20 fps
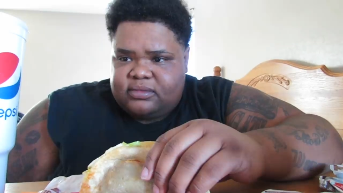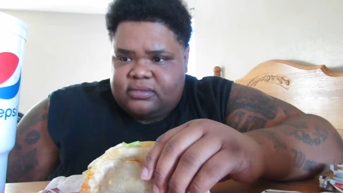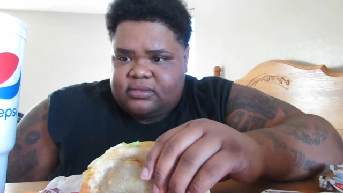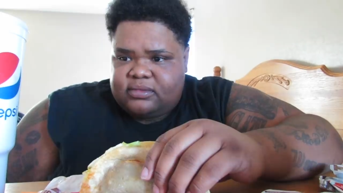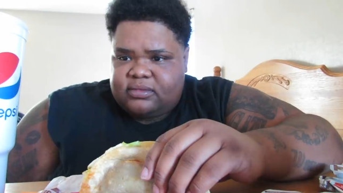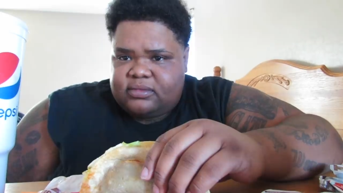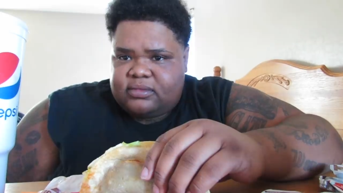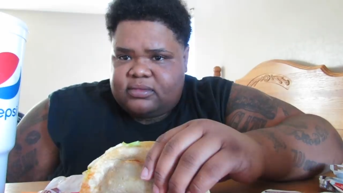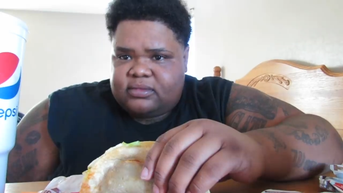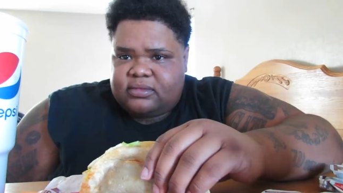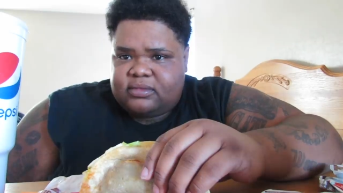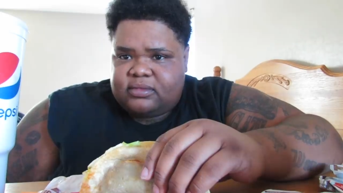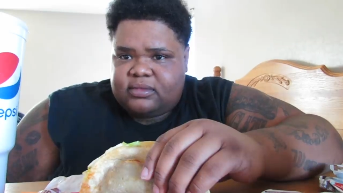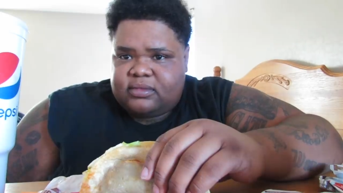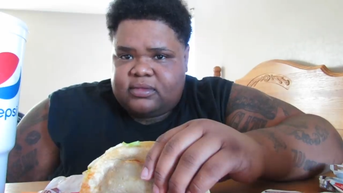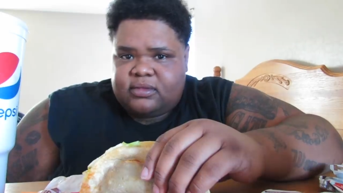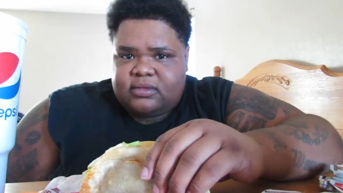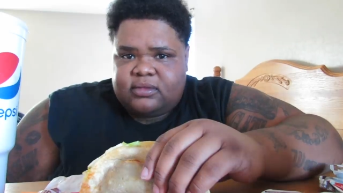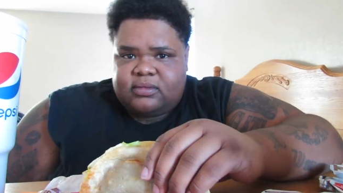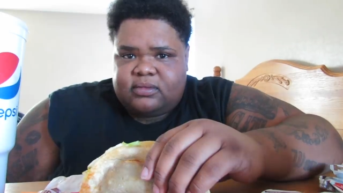
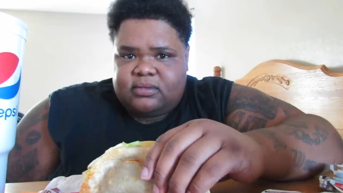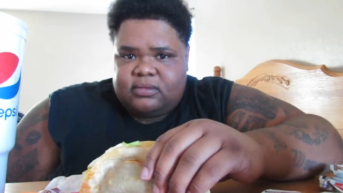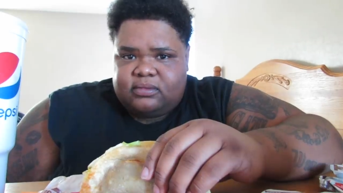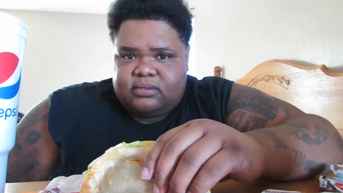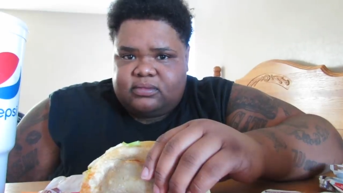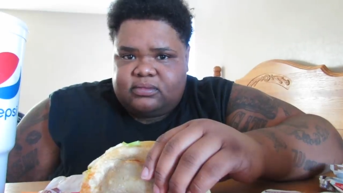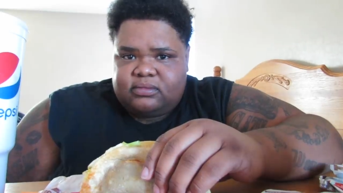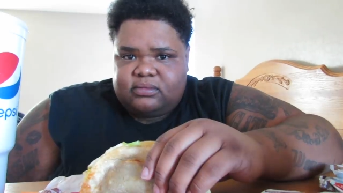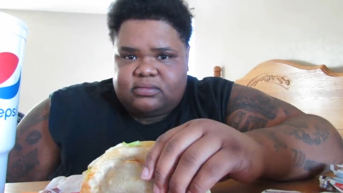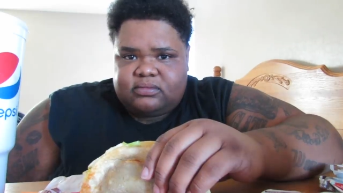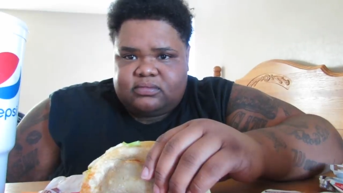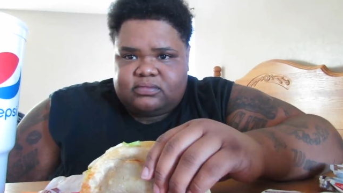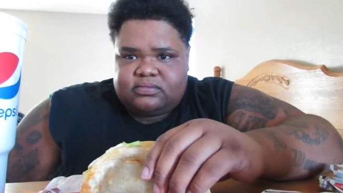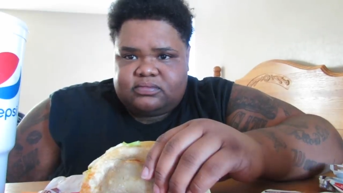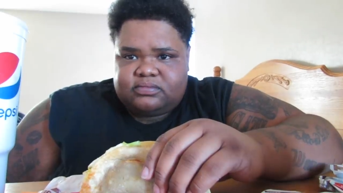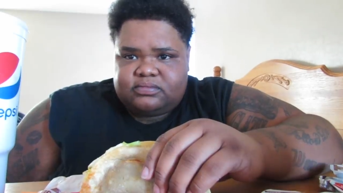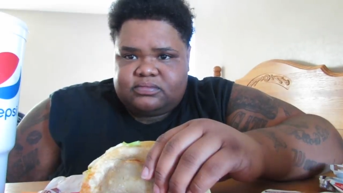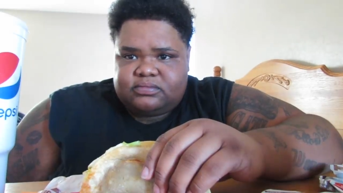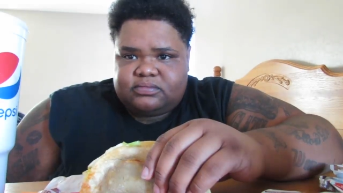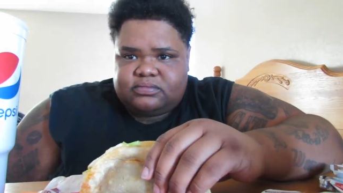
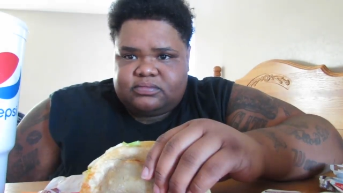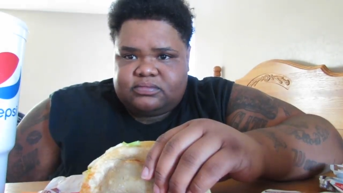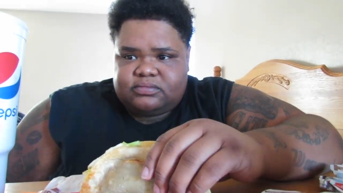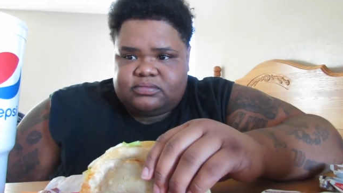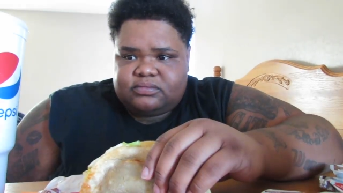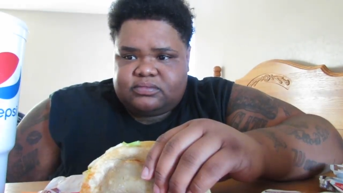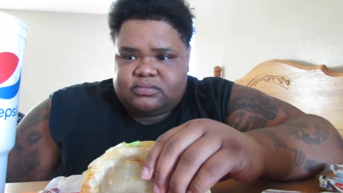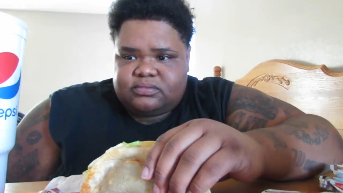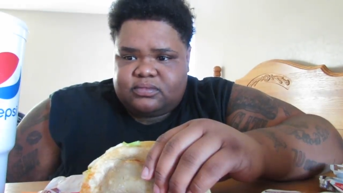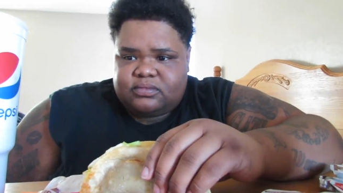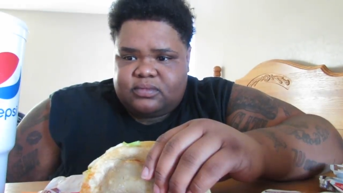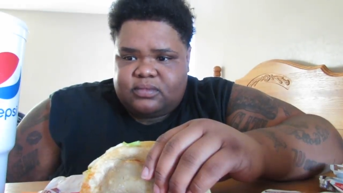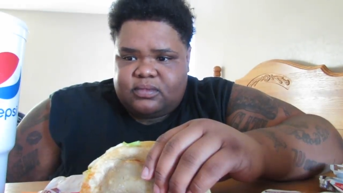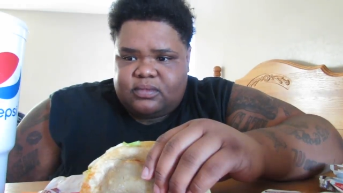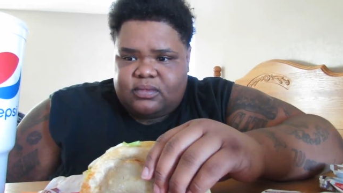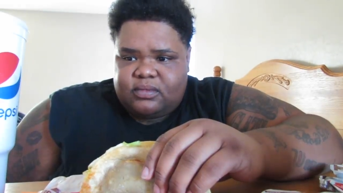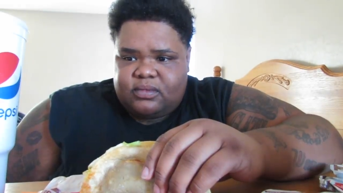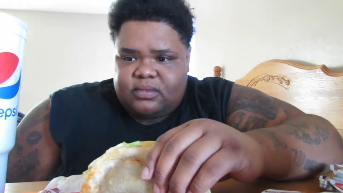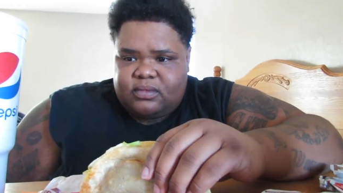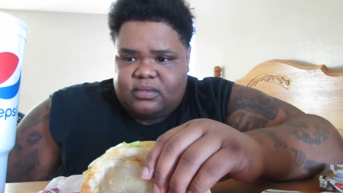No one is speaking in this clip.